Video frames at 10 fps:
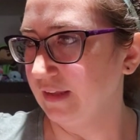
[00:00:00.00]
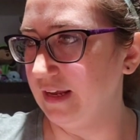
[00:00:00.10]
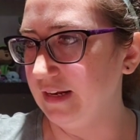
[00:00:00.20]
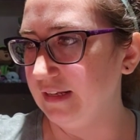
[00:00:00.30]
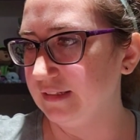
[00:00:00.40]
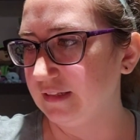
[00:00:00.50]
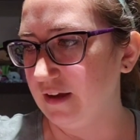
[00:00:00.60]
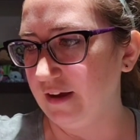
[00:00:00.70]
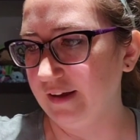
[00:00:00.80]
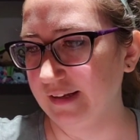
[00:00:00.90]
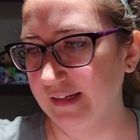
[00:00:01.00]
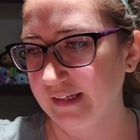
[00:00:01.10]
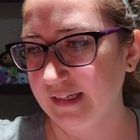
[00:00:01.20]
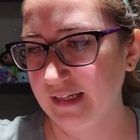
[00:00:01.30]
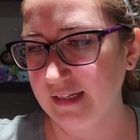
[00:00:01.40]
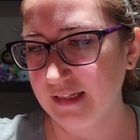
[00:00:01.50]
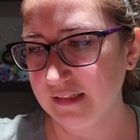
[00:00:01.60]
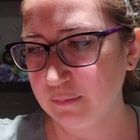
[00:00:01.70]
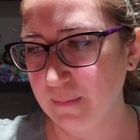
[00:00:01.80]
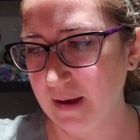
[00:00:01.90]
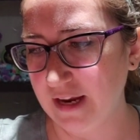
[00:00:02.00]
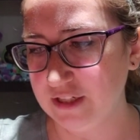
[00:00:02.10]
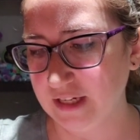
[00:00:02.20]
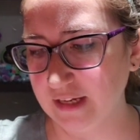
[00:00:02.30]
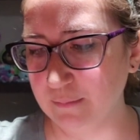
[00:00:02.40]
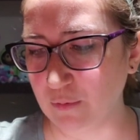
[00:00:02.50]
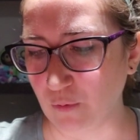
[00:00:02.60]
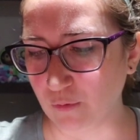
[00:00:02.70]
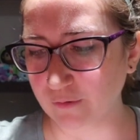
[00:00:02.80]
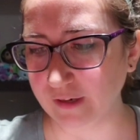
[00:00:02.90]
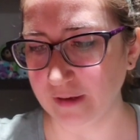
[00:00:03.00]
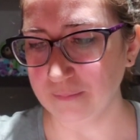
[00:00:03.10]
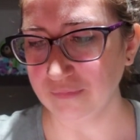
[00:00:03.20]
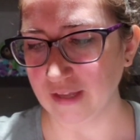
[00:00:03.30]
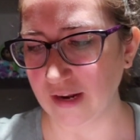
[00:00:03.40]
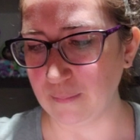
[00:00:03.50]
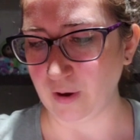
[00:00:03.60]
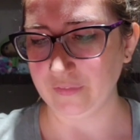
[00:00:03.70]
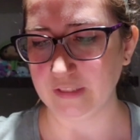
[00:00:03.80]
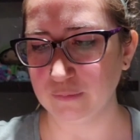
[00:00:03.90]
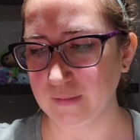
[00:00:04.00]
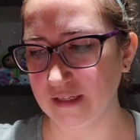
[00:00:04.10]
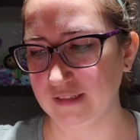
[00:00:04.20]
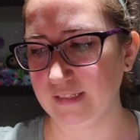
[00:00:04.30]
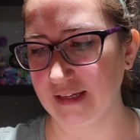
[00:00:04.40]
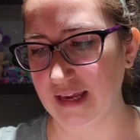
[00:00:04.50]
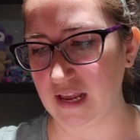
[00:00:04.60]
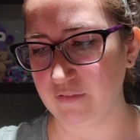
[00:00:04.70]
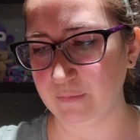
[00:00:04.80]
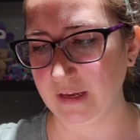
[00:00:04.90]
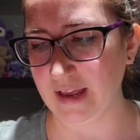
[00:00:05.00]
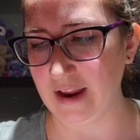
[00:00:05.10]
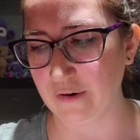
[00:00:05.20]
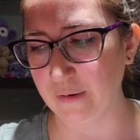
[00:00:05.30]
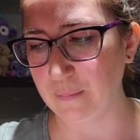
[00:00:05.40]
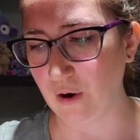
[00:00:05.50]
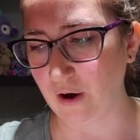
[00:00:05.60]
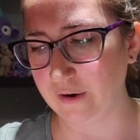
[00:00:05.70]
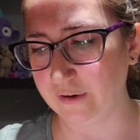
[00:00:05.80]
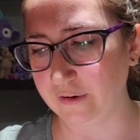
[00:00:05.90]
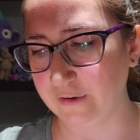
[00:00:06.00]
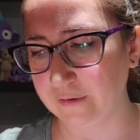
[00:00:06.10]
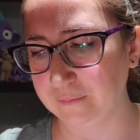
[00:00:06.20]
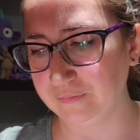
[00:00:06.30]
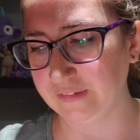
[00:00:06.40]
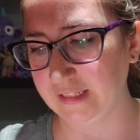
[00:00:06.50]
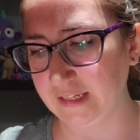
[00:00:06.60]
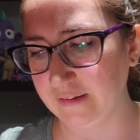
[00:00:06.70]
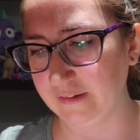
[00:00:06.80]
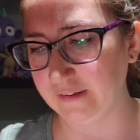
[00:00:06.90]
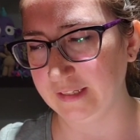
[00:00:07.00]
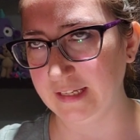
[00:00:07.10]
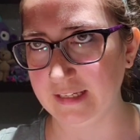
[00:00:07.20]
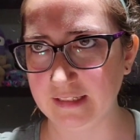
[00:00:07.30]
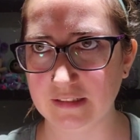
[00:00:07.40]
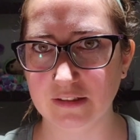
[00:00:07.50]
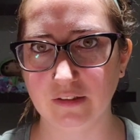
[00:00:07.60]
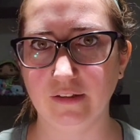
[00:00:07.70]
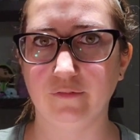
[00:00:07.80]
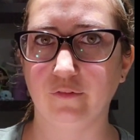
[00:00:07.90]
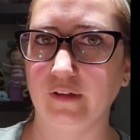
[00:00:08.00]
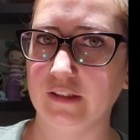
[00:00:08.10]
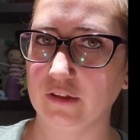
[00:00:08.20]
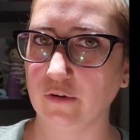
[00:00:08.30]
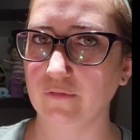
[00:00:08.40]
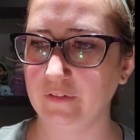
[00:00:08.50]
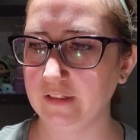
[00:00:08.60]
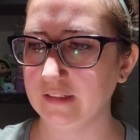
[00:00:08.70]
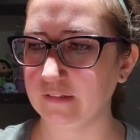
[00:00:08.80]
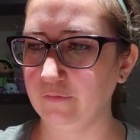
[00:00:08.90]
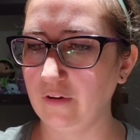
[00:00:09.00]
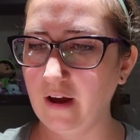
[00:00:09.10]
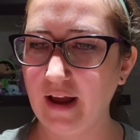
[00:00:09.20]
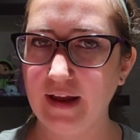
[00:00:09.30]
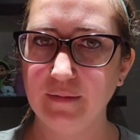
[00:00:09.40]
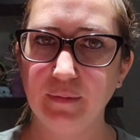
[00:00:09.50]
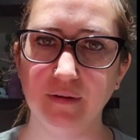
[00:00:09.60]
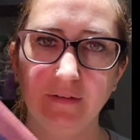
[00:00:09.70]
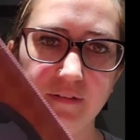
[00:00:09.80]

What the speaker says: It is Kiki's Magic Emporium, and I bought this because it gave me a Harry Potter Kiki's Delivery Service vibe.